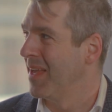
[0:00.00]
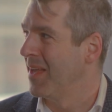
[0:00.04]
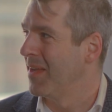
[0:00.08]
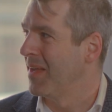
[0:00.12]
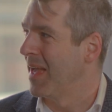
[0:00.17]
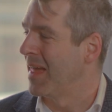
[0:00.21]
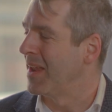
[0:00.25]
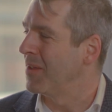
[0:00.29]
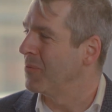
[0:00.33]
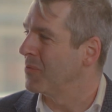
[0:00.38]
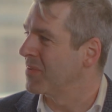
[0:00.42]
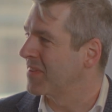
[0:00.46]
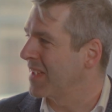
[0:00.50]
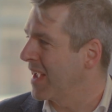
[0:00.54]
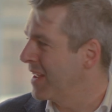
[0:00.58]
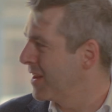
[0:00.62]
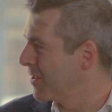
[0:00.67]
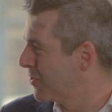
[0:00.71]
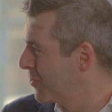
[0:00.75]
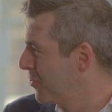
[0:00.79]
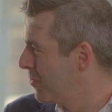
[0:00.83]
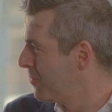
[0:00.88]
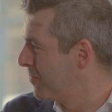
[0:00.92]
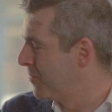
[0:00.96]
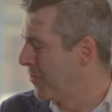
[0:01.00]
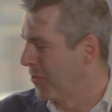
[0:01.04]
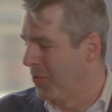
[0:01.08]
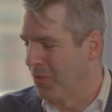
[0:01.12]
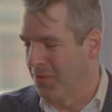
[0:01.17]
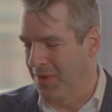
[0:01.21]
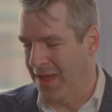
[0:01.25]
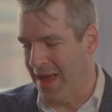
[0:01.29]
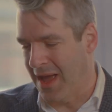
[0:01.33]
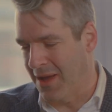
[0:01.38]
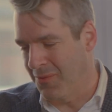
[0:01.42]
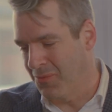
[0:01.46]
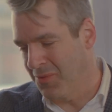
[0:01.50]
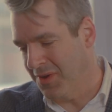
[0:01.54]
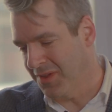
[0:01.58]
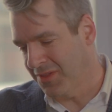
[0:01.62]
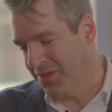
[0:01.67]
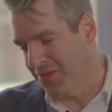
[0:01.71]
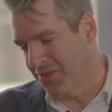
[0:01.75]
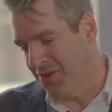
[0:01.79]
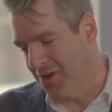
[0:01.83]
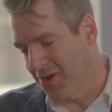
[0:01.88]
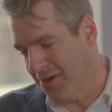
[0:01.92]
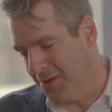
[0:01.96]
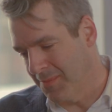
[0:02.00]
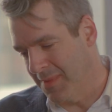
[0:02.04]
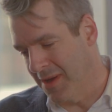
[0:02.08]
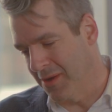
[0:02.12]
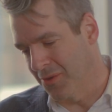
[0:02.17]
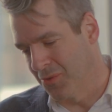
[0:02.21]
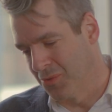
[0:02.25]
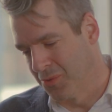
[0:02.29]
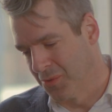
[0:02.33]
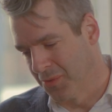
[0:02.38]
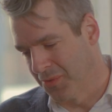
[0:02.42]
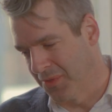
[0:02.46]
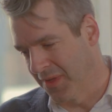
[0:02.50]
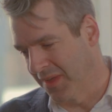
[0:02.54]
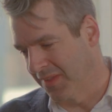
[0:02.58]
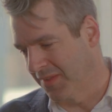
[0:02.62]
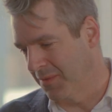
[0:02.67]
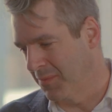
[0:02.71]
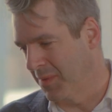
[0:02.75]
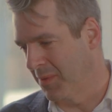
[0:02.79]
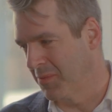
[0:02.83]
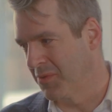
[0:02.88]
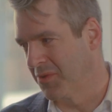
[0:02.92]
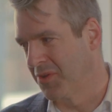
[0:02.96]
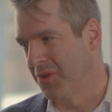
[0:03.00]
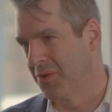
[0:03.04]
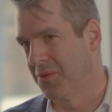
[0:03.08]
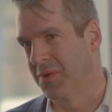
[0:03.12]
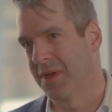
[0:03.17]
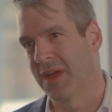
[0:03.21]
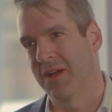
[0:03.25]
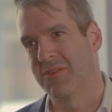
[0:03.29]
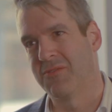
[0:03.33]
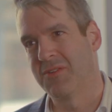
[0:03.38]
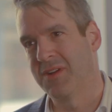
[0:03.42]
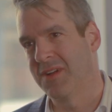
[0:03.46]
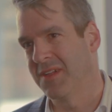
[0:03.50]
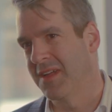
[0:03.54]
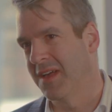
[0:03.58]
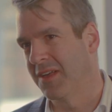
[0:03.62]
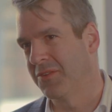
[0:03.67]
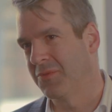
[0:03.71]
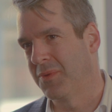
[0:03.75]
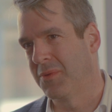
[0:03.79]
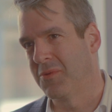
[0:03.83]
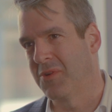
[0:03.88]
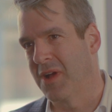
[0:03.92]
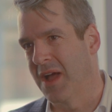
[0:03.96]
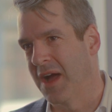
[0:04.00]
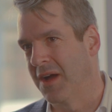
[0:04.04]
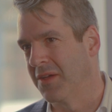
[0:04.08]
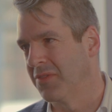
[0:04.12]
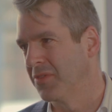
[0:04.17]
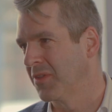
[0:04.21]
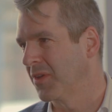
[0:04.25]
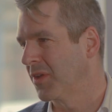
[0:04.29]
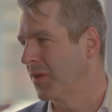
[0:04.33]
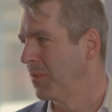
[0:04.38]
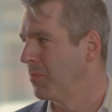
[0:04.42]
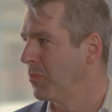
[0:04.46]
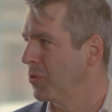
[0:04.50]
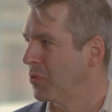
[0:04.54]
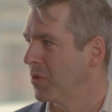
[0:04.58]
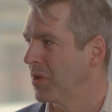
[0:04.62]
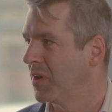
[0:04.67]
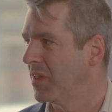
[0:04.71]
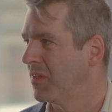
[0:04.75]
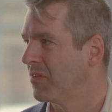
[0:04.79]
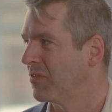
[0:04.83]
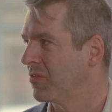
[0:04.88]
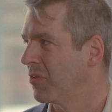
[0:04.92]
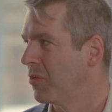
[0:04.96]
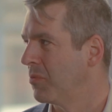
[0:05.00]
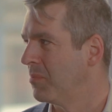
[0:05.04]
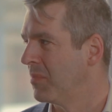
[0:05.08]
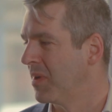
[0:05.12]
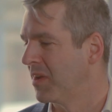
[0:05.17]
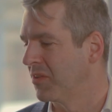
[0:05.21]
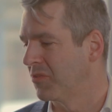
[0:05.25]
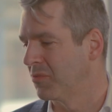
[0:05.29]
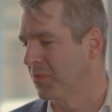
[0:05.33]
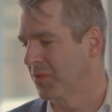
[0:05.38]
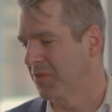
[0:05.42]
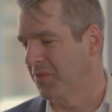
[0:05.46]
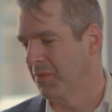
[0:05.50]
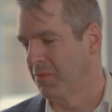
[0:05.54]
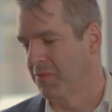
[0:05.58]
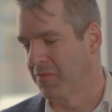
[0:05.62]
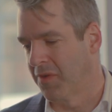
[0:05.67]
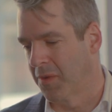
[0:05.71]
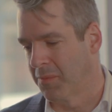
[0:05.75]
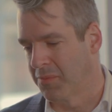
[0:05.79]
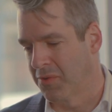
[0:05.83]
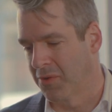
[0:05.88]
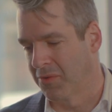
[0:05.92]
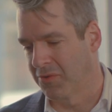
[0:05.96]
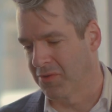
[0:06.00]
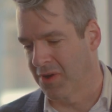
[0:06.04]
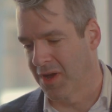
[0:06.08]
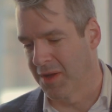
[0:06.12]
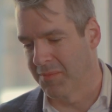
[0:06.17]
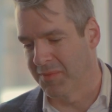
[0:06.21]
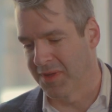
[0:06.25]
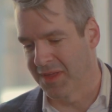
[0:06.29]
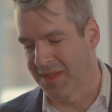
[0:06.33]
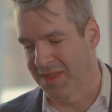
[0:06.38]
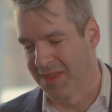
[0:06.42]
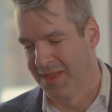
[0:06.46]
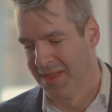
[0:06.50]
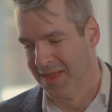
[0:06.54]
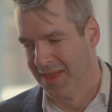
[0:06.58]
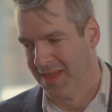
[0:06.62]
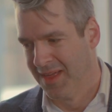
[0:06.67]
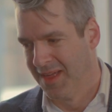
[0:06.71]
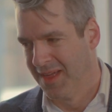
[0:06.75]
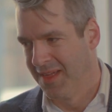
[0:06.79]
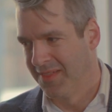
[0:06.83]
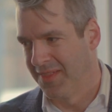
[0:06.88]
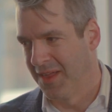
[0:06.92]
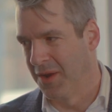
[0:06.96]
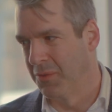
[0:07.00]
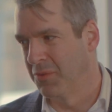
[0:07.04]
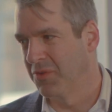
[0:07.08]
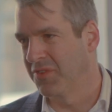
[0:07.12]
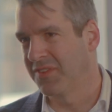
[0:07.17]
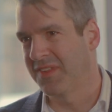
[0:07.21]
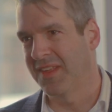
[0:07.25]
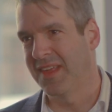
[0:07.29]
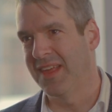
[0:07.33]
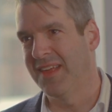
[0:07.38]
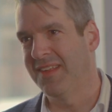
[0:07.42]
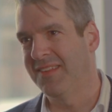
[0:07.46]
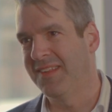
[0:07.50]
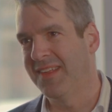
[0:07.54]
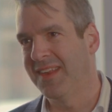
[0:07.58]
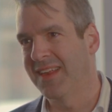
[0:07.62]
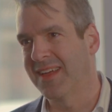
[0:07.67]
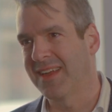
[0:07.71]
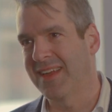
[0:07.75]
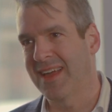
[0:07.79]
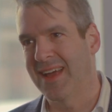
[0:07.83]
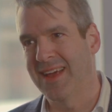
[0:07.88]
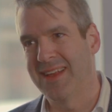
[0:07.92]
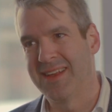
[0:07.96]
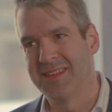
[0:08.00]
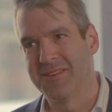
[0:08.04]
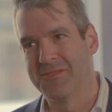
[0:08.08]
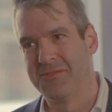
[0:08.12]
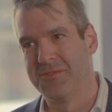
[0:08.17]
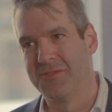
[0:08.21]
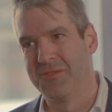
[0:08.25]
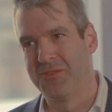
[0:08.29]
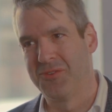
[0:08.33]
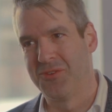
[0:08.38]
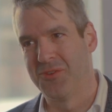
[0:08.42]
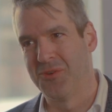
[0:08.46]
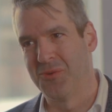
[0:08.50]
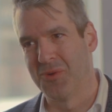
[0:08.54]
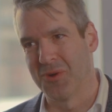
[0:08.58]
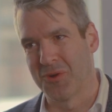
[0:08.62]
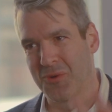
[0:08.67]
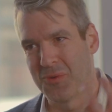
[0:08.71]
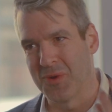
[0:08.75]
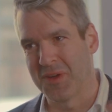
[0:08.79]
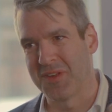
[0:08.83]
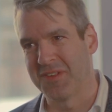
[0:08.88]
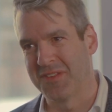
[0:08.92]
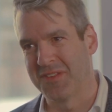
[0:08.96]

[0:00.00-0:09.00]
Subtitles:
And it was kind of twofold. I wanted to talk about cool things that we were doing. I realized we were out in the community so much with some of our programming that it was easy to kind of do a quick